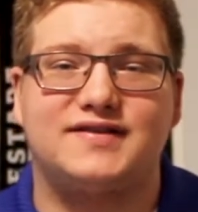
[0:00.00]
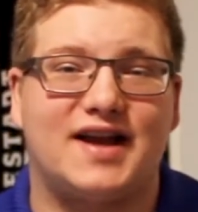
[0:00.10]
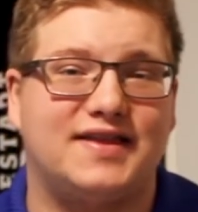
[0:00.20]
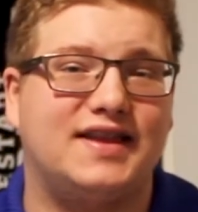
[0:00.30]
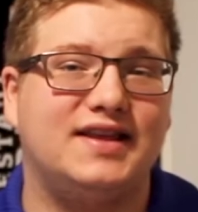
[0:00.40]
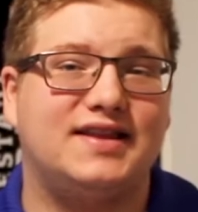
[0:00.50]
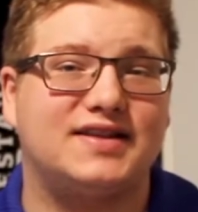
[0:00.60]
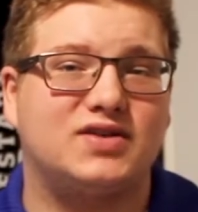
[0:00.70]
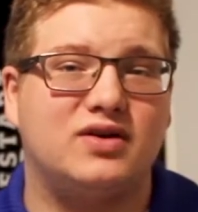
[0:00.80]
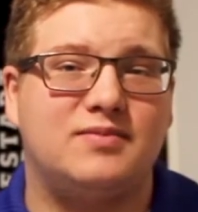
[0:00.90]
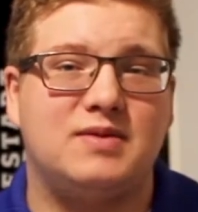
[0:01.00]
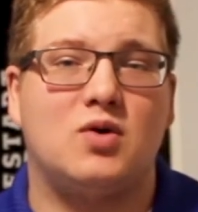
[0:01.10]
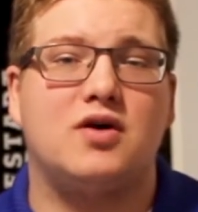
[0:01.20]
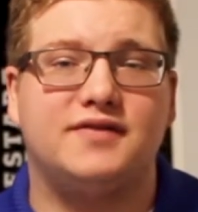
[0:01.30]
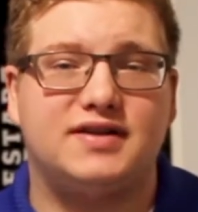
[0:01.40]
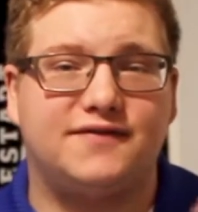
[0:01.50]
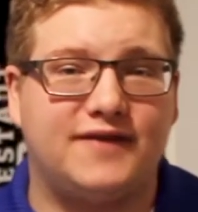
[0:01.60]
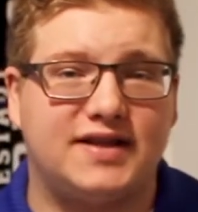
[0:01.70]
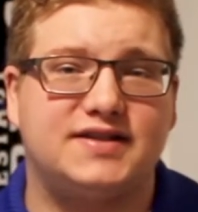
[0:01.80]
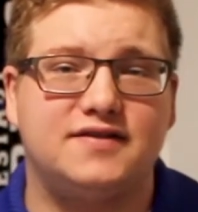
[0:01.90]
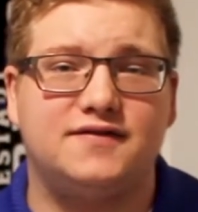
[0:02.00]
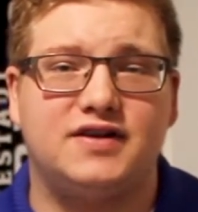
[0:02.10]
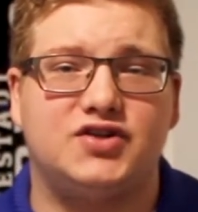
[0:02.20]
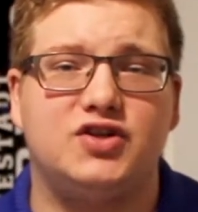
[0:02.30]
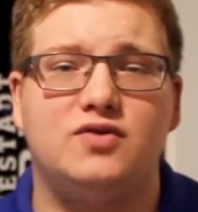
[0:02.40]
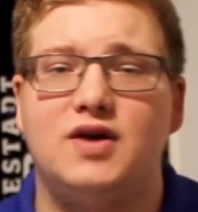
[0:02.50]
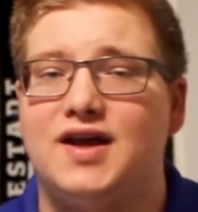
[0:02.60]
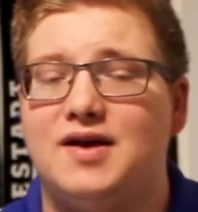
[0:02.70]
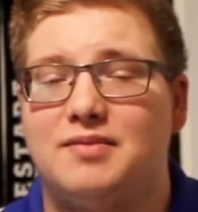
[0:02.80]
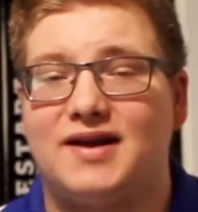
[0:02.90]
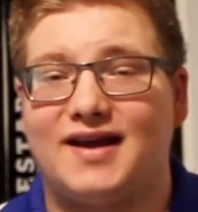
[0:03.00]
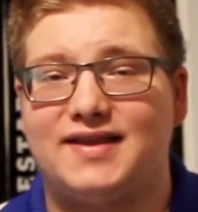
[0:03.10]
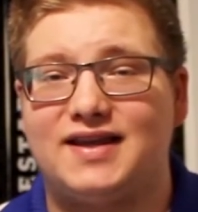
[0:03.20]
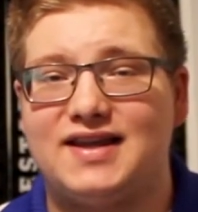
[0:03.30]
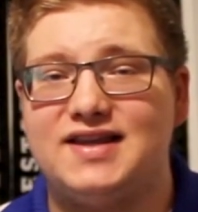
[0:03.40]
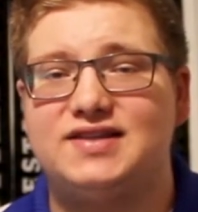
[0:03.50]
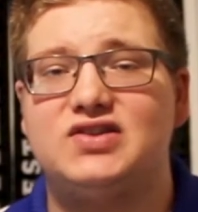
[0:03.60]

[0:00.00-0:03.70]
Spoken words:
I think that's going to be more of a defensive issue, but I think Easton